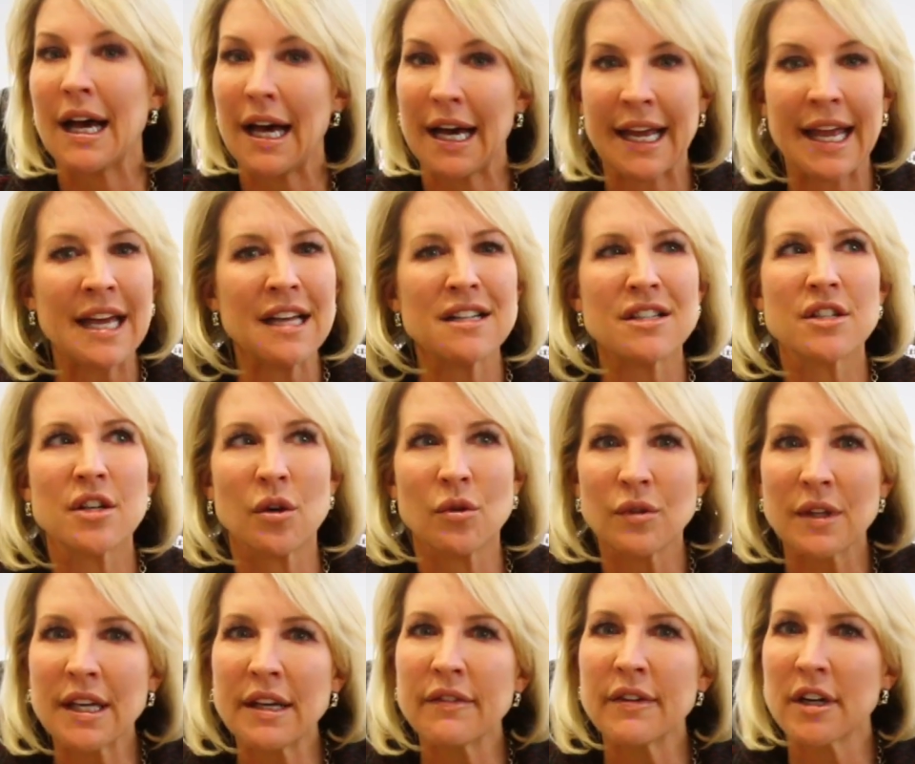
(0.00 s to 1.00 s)
Again,
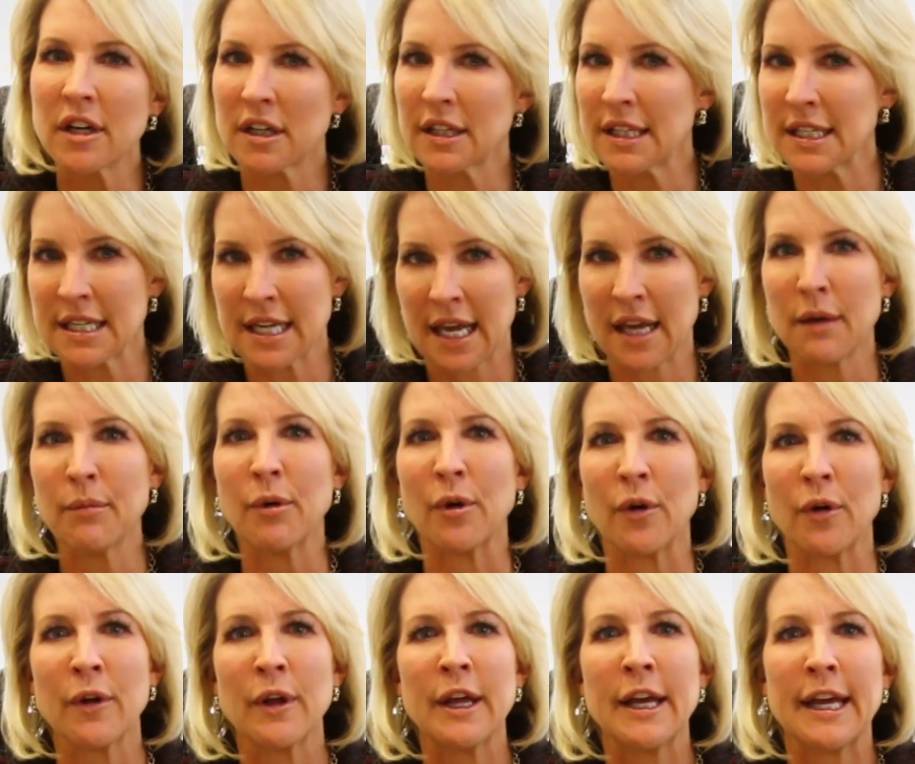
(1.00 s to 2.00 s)
don't leave it on the
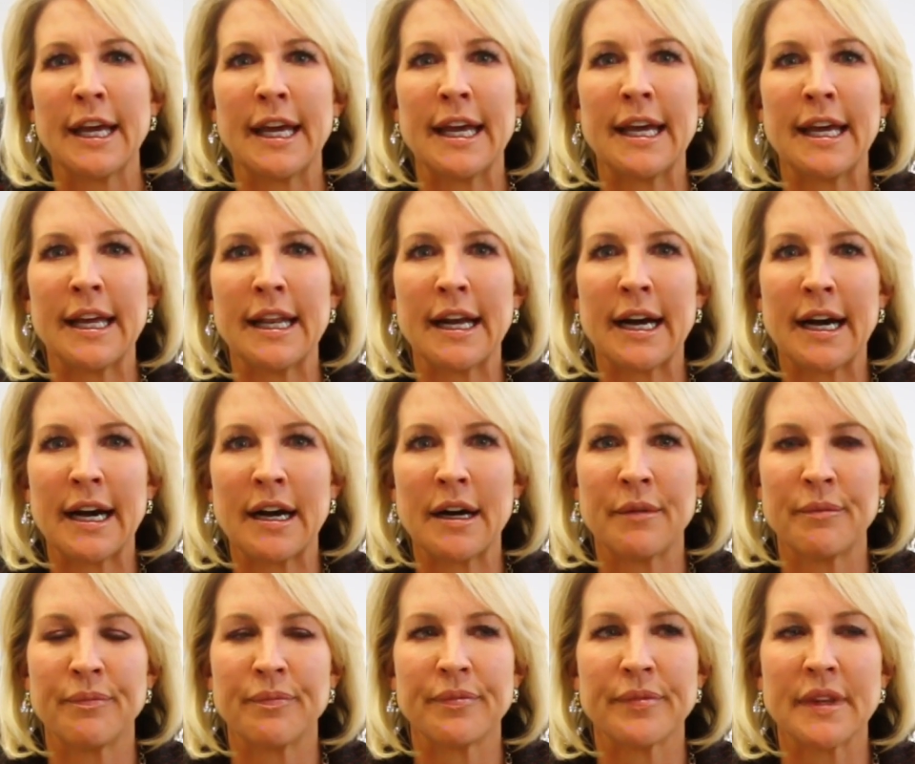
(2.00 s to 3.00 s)
table. It,
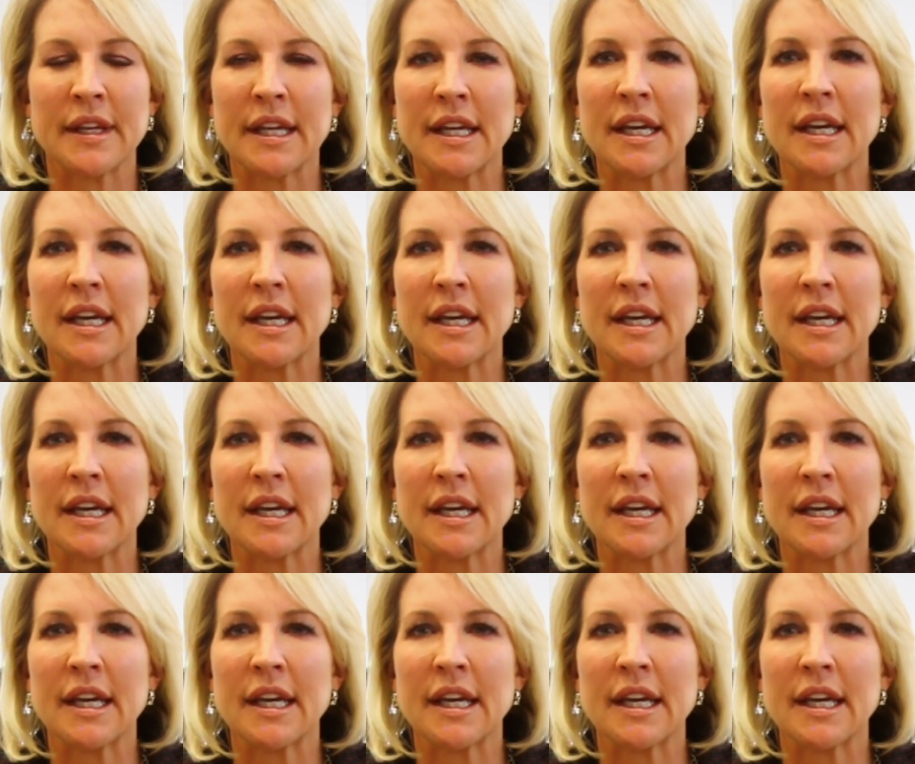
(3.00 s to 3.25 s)
um,